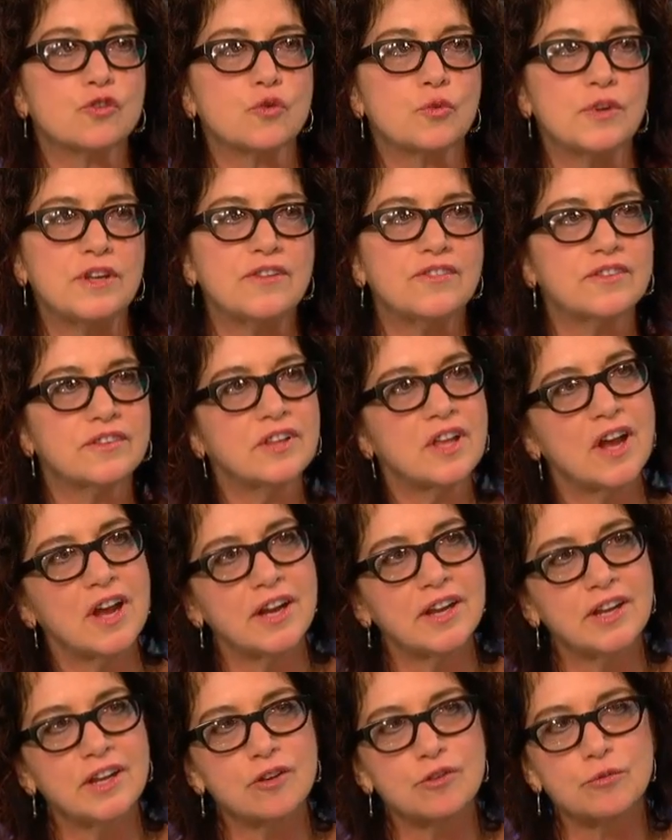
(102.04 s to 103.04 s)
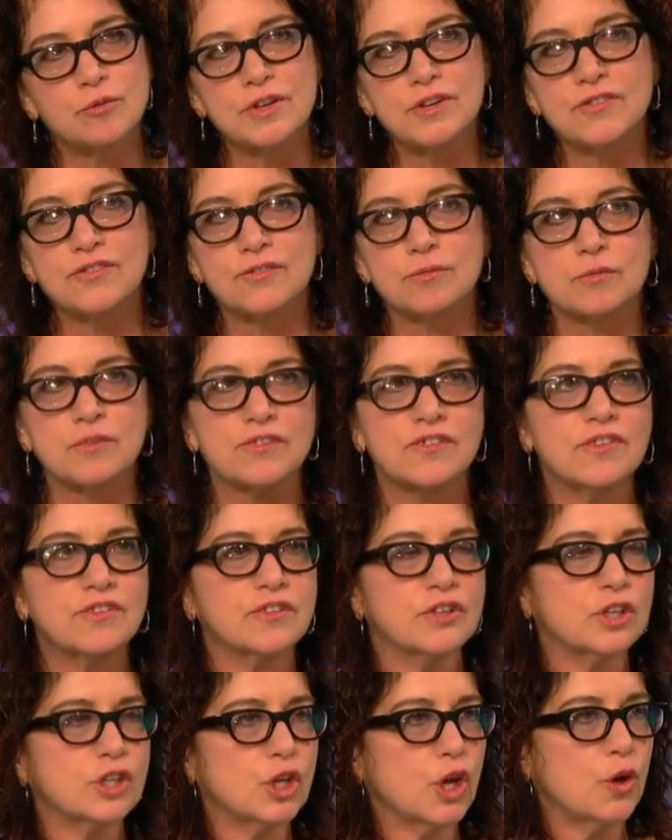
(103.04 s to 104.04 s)
grease lining, grease
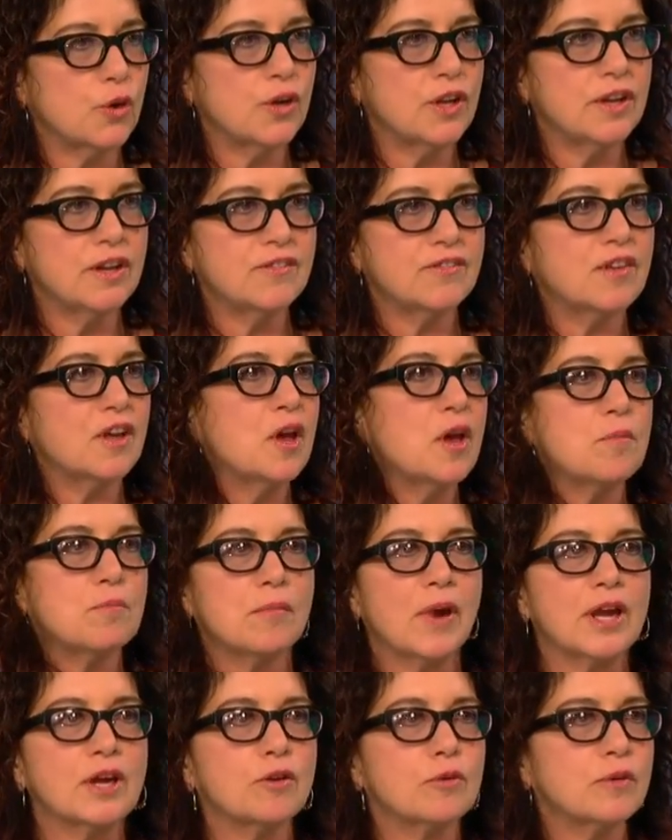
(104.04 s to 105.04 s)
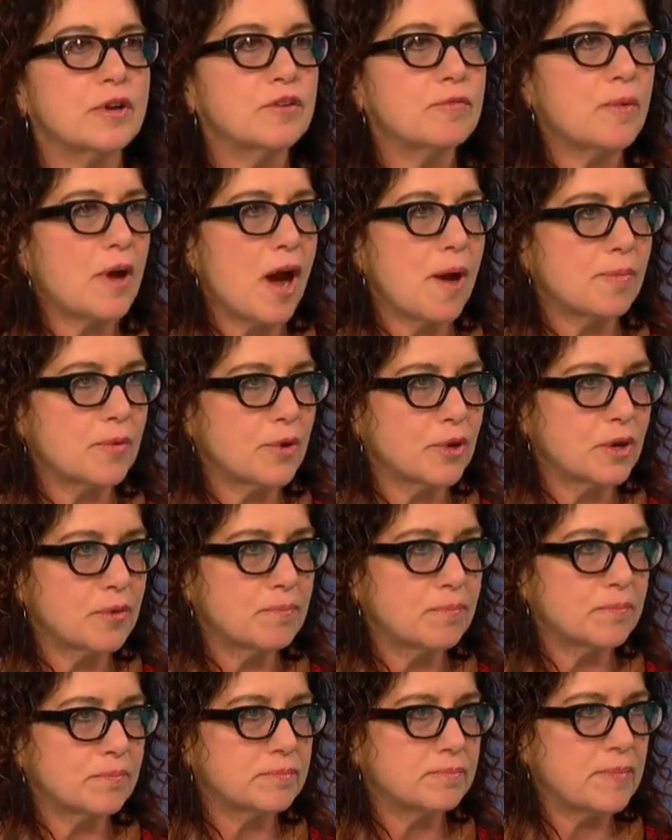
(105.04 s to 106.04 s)
resistant coatings, microwave
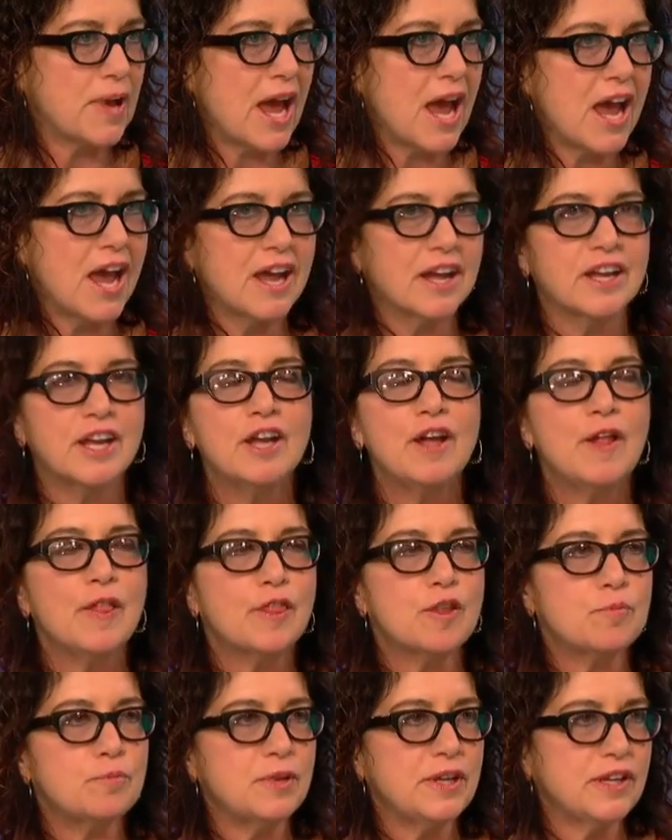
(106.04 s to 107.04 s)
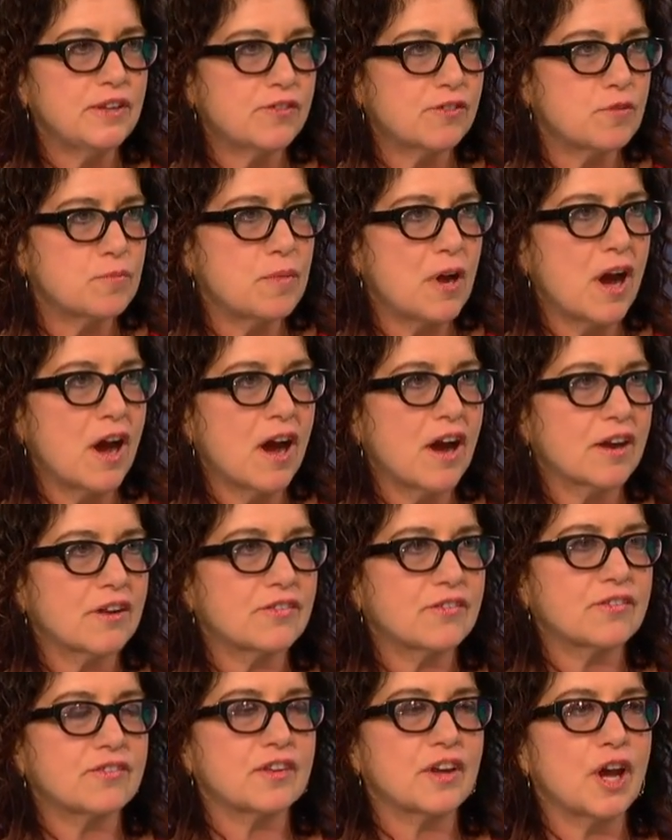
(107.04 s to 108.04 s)
popcorn bag, oh. the pizza
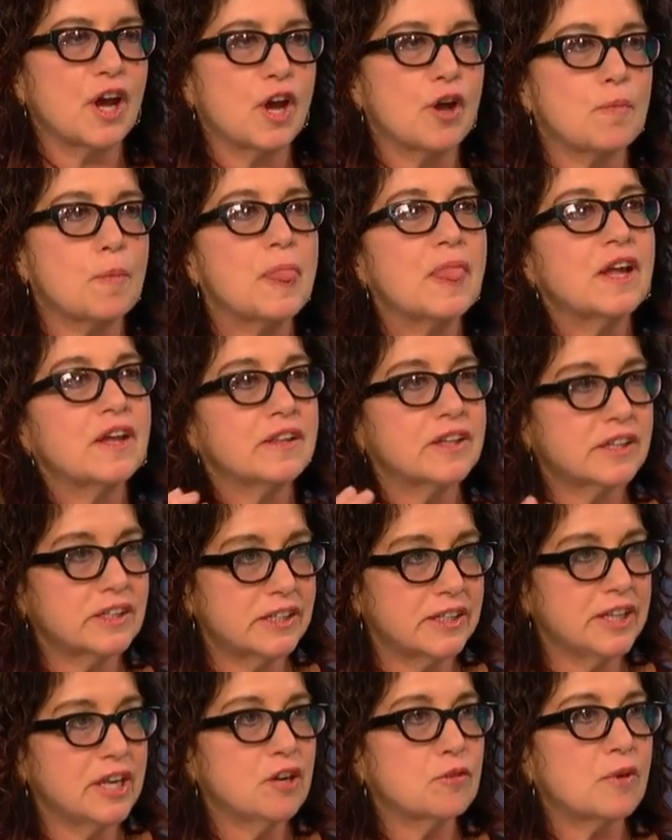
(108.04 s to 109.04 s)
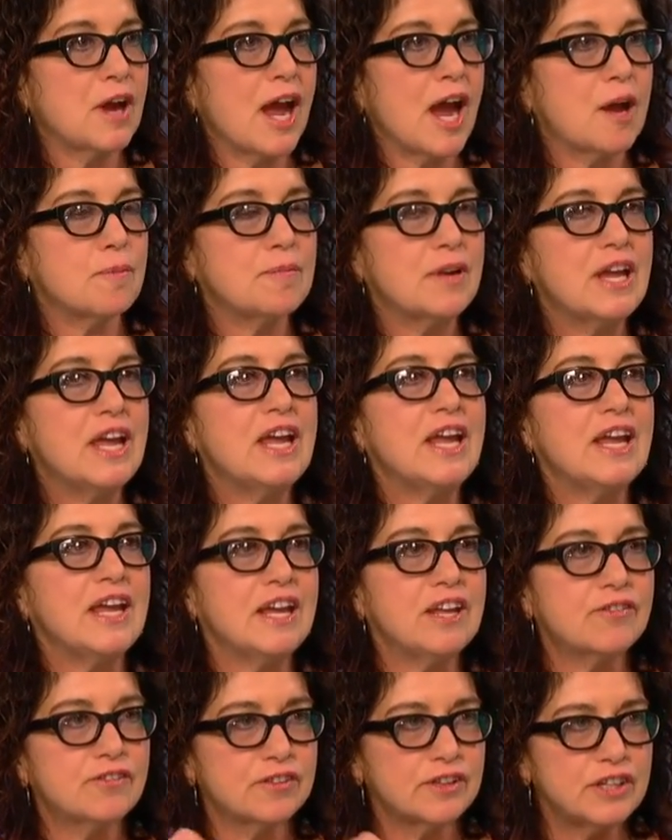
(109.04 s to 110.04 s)
box, oh. um, the cling wrap,
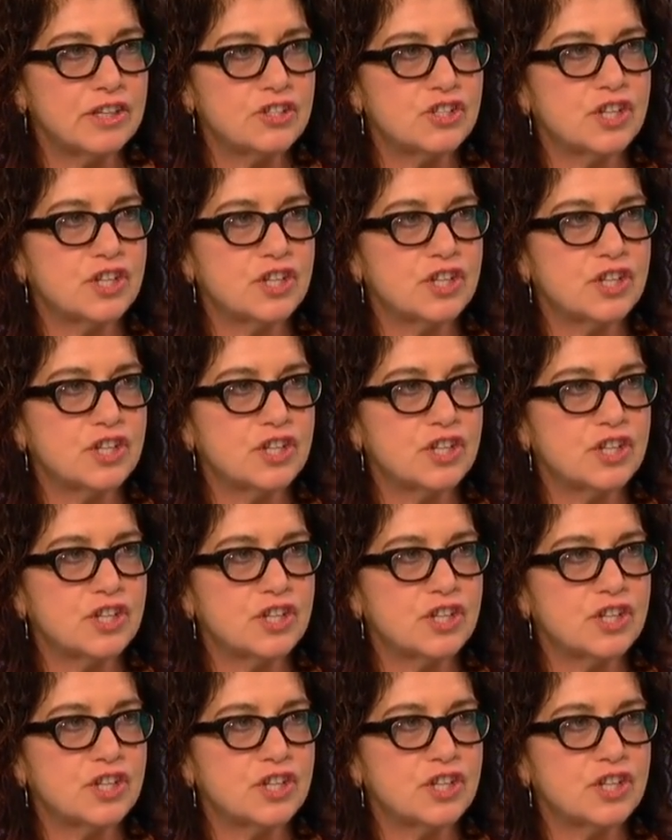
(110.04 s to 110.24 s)
it's leaching